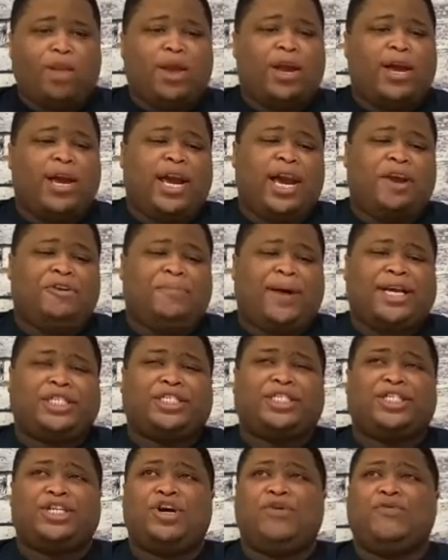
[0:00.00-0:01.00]
everybody
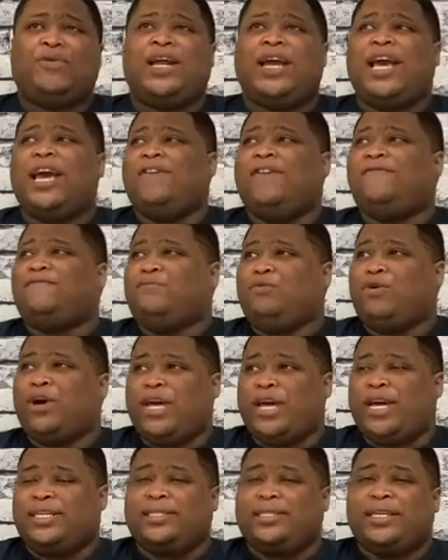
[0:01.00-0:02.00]
should know what an F-Boy
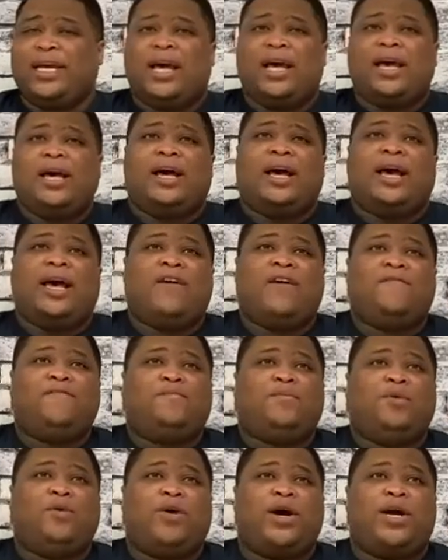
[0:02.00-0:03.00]
is. An
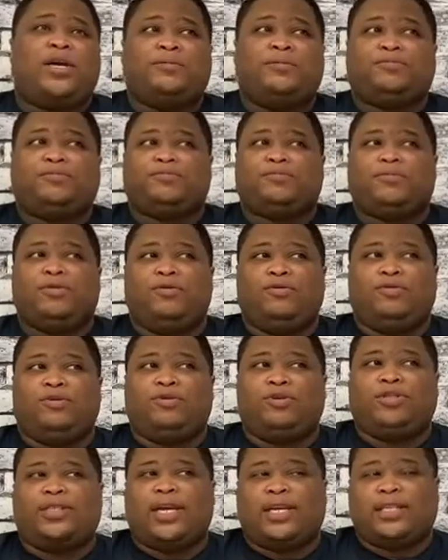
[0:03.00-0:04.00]
F-Boy,
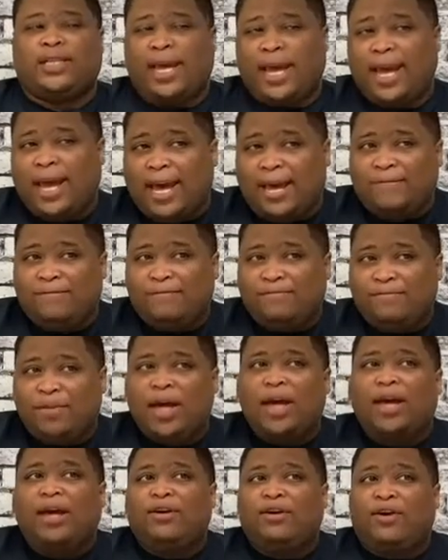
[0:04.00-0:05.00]
you take the F,
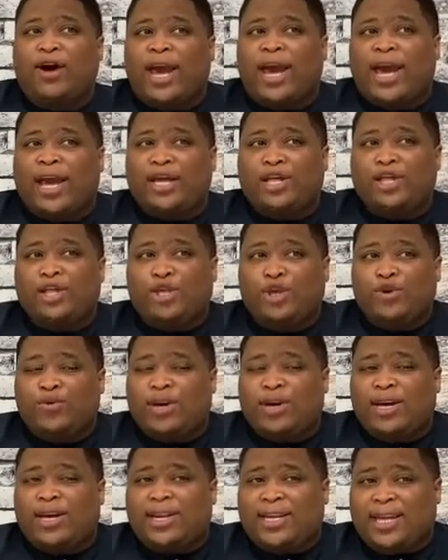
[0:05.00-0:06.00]
gonna add
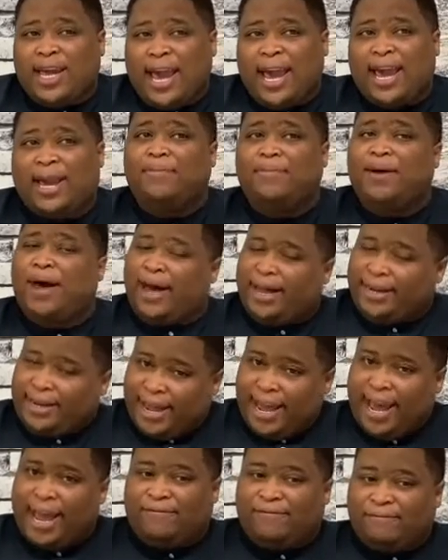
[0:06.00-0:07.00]
UNK behind the
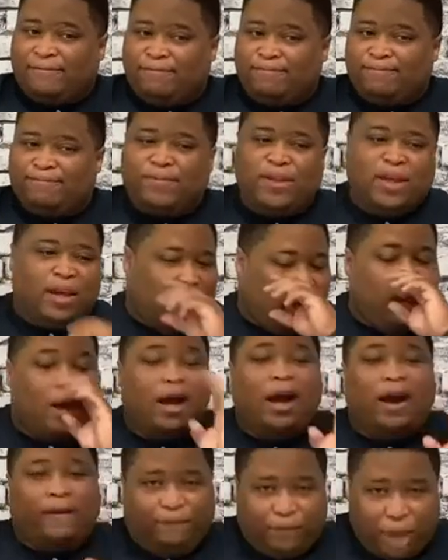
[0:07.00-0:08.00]
F.
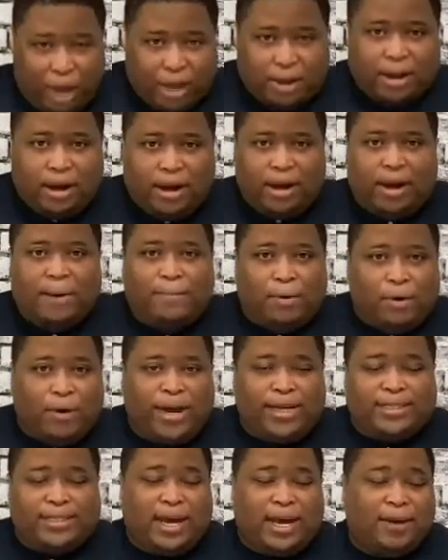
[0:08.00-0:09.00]
Fuck
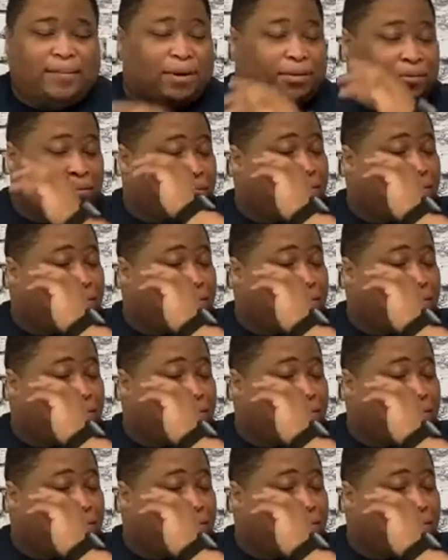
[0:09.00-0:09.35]
boy summer.